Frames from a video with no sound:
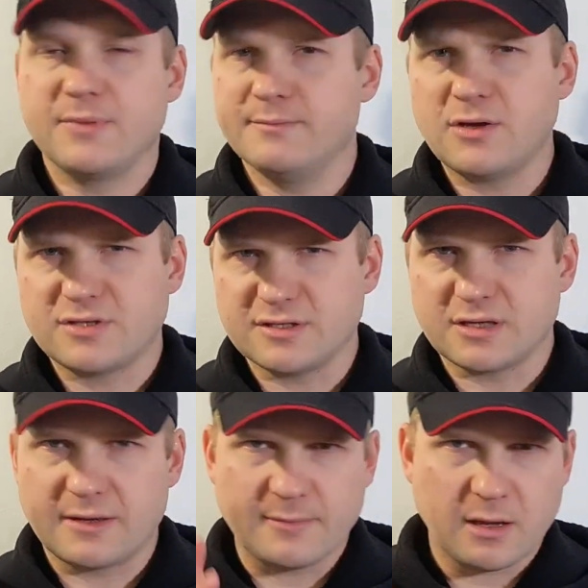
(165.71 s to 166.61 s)
But most of the
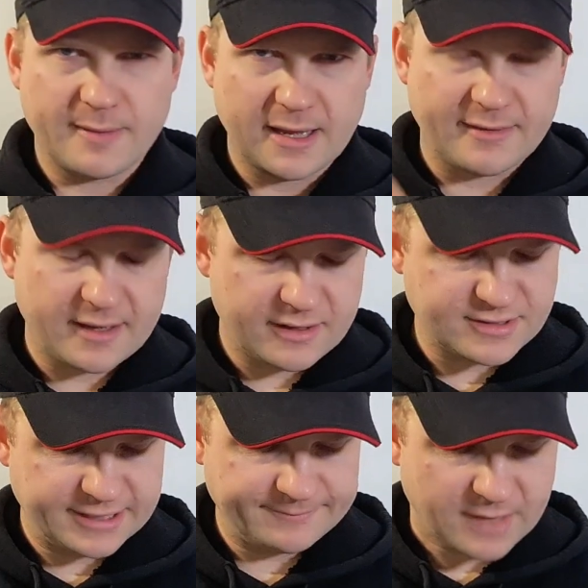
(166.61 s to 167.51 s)
time I'll be out there
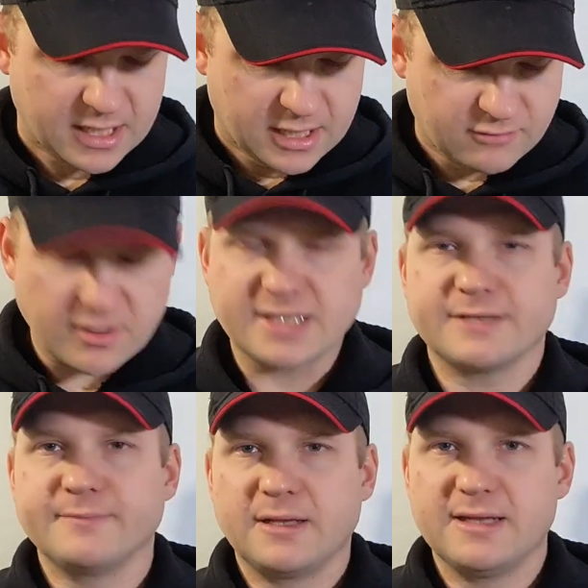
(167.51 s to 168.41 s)
hunting.
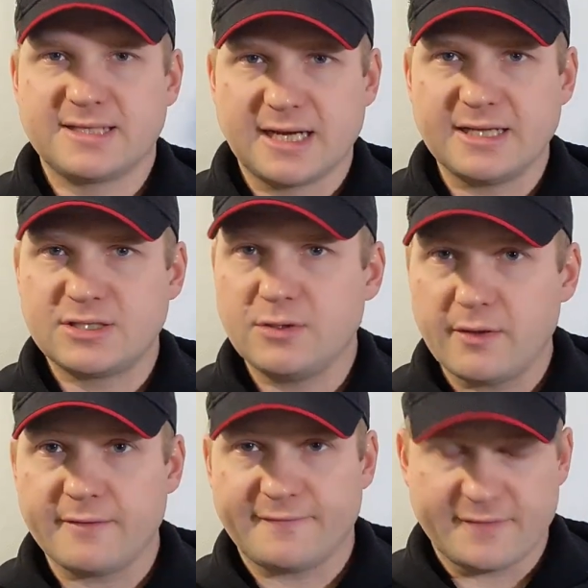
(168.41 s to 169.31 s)
Right. Let's get into
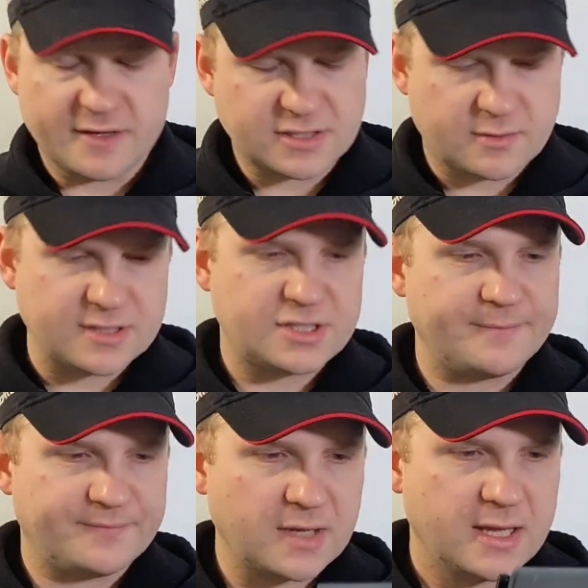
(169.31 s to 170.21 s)
the first
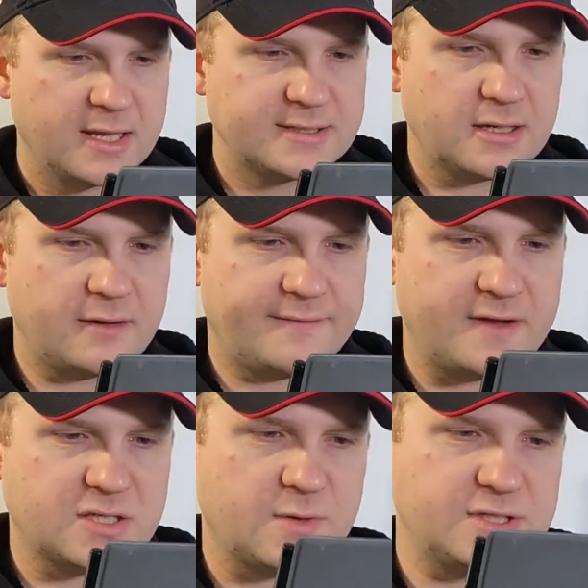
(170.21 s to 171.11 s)
question. So,
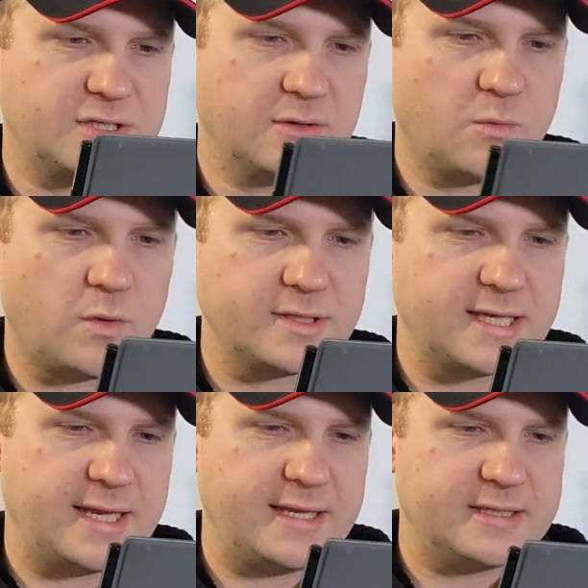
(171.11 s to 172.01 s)
first question,
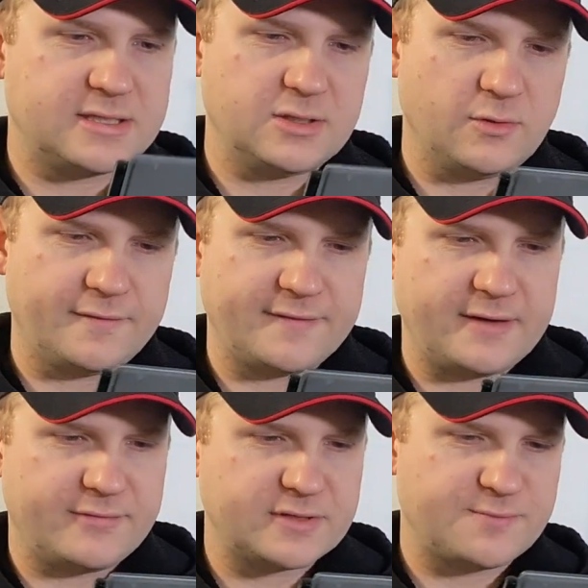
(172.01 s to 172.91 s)
what is your
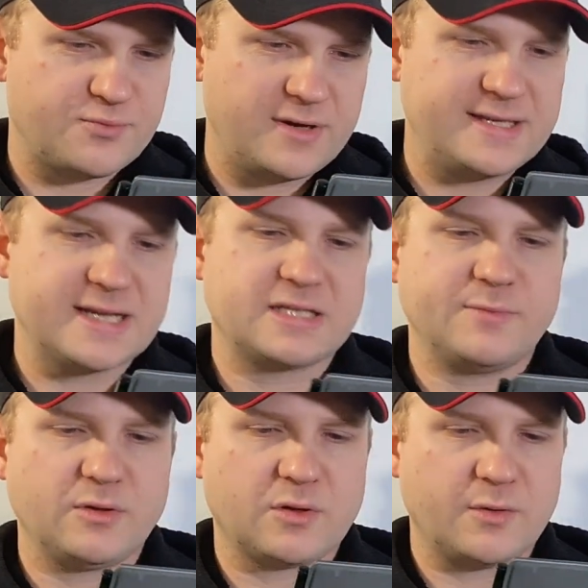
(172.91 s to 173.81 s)
favourite
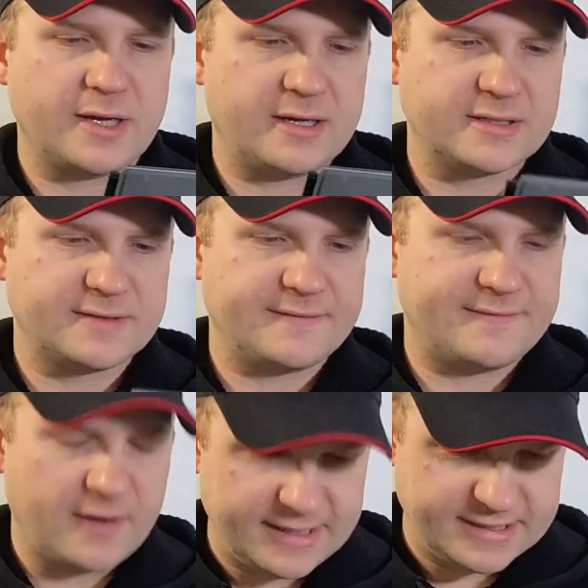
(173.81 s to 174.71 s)
predecimal coin to
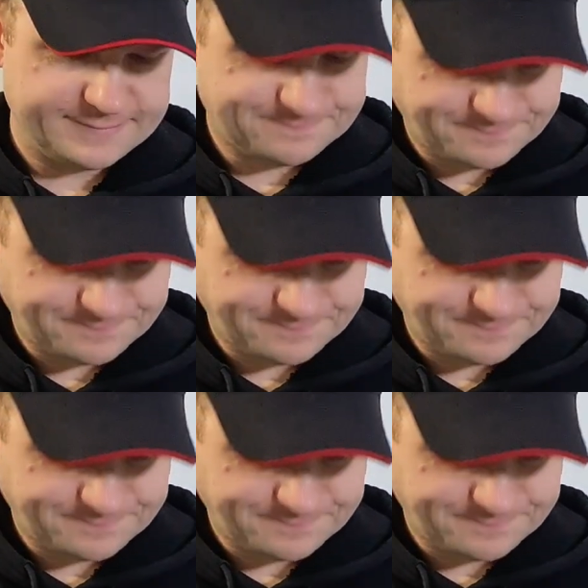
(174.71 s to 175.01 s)
find?